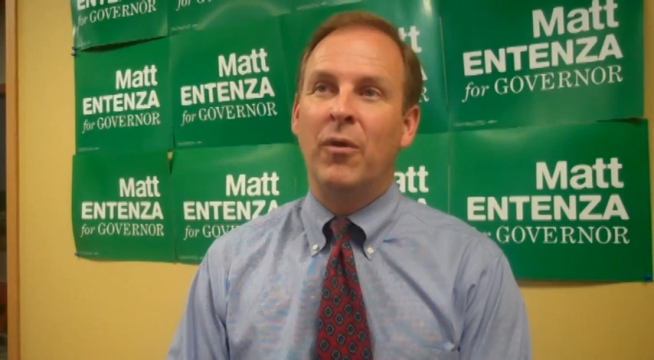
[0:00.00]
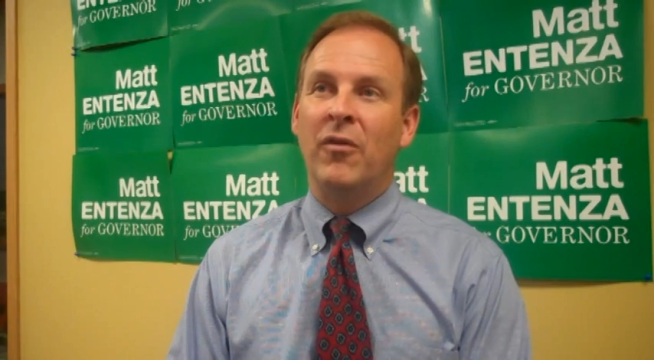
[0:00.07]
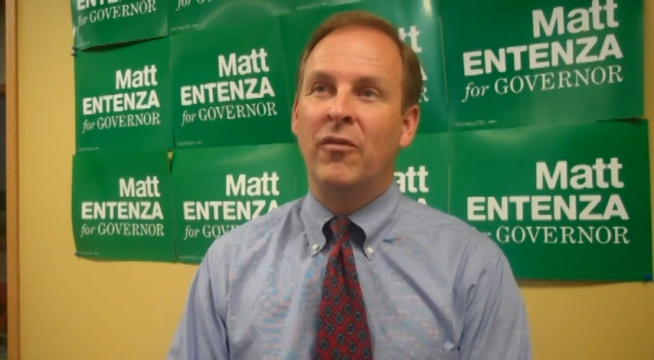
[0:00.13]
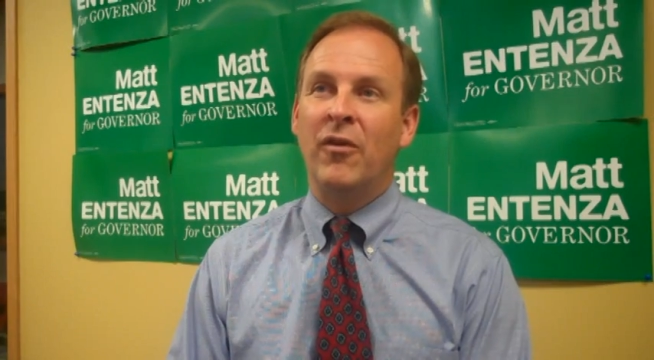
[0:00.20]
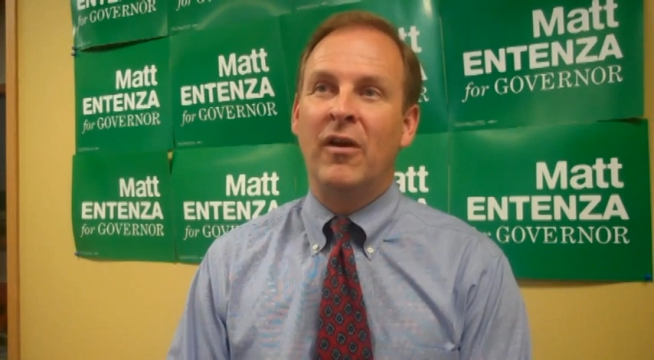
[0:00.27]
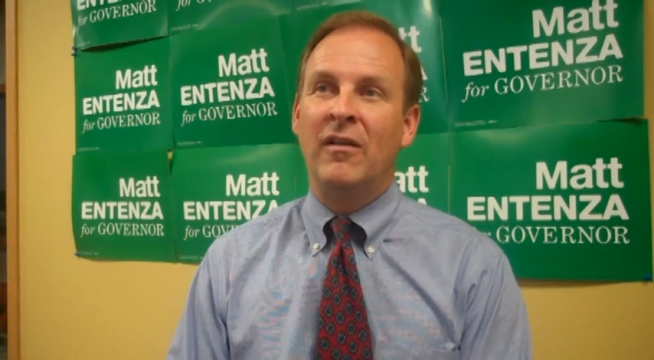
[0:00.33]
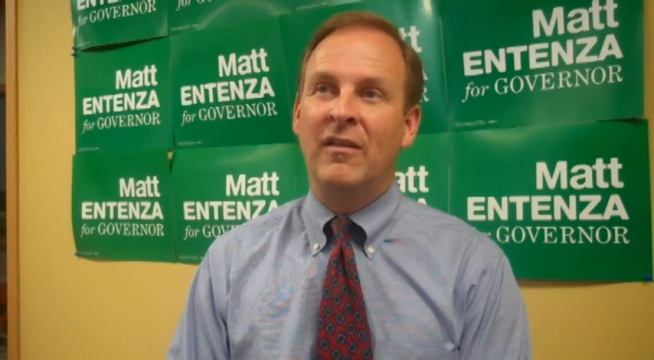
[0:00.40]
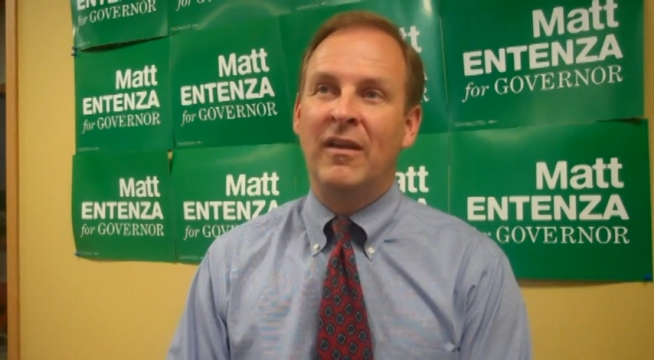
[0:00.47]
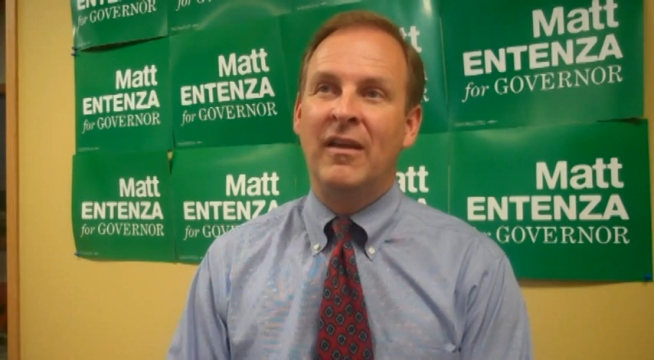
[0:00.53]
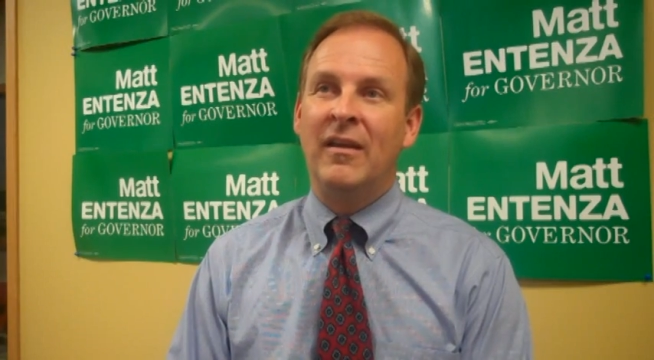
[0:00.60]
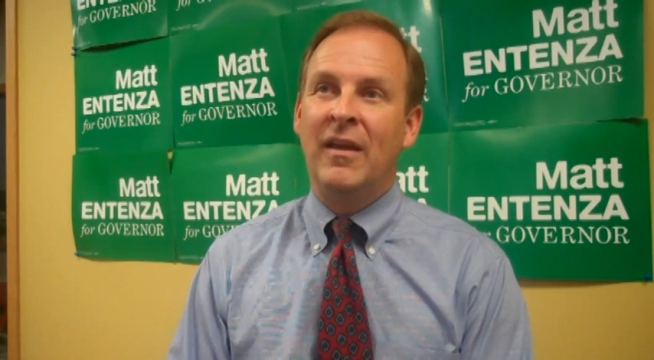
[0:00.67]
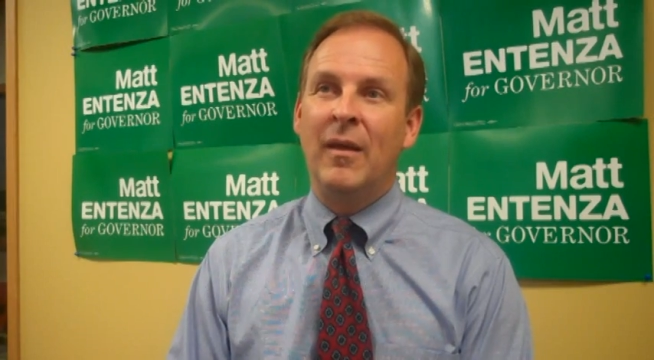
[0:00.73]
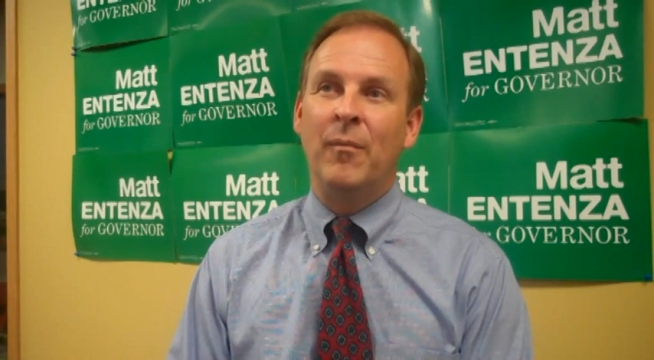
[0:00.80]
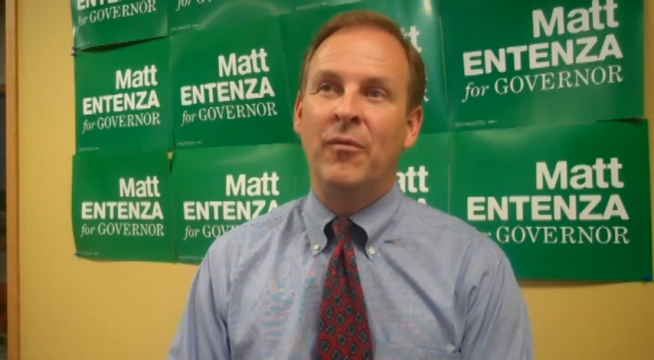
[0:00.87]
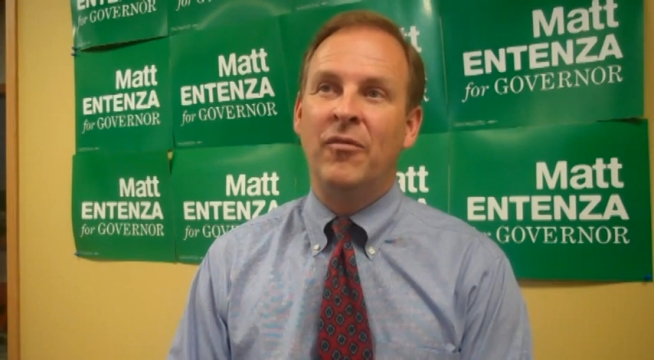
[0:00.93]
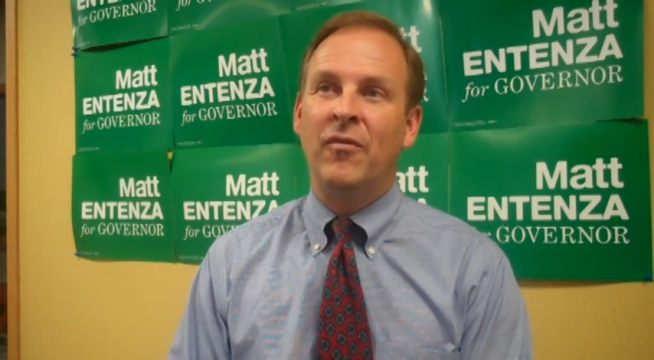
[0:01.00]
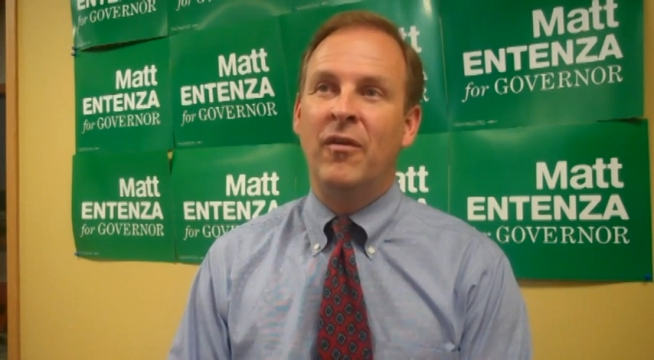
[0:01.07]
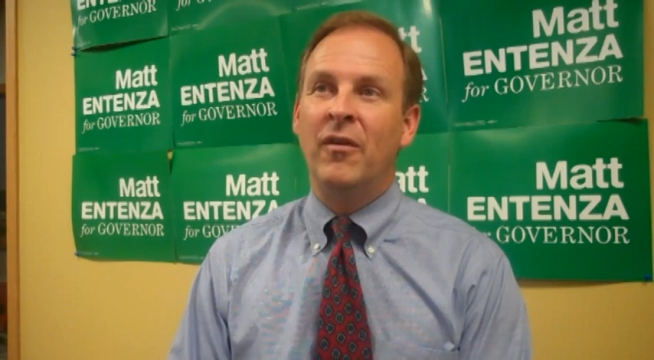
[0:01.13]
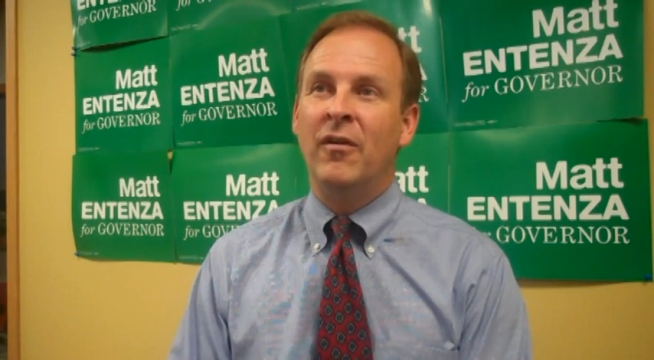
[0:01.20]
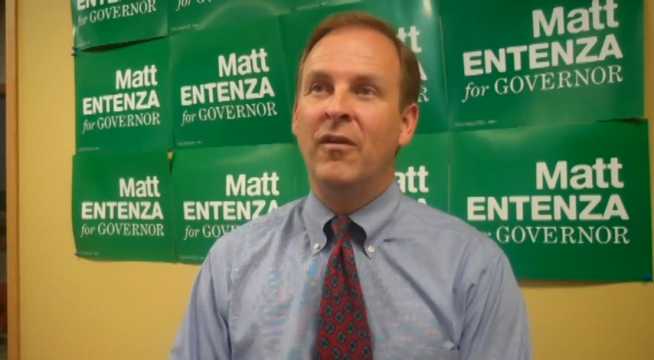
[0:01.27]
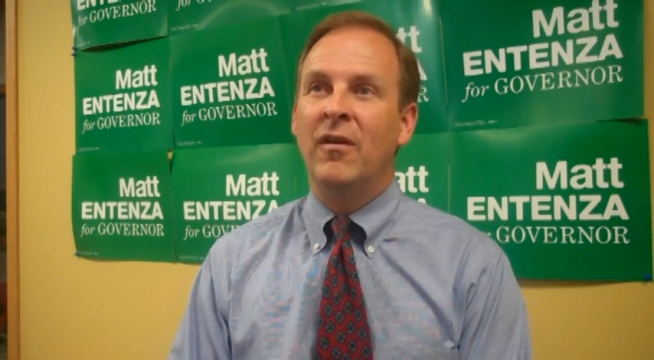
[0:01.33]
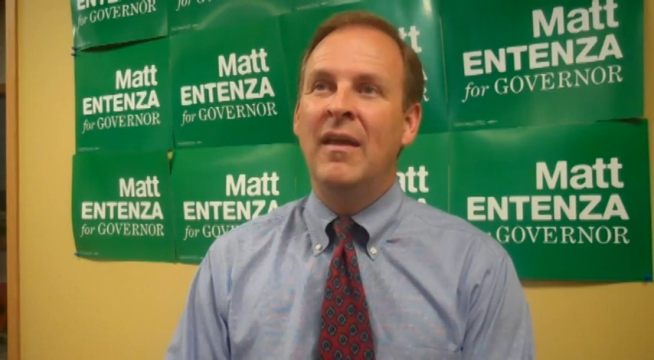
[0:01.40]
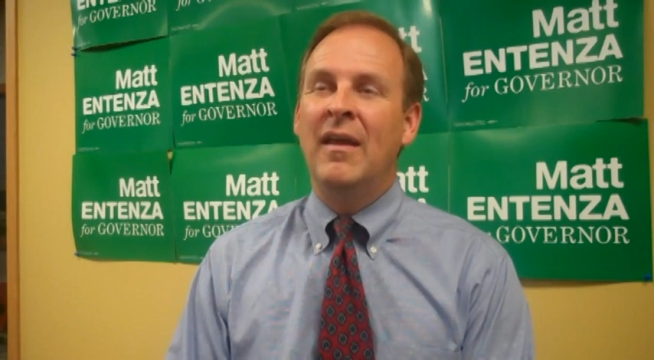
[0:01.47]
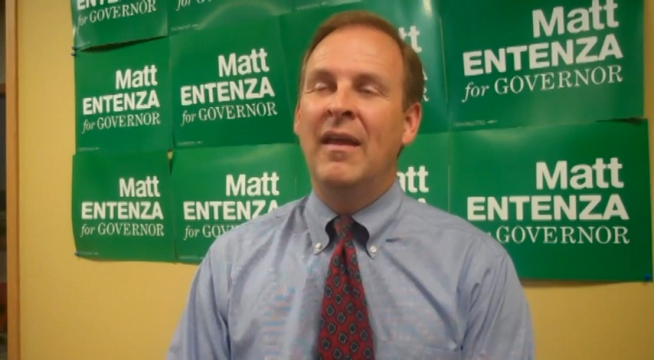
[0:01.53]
Brother Ali and Atmosphere,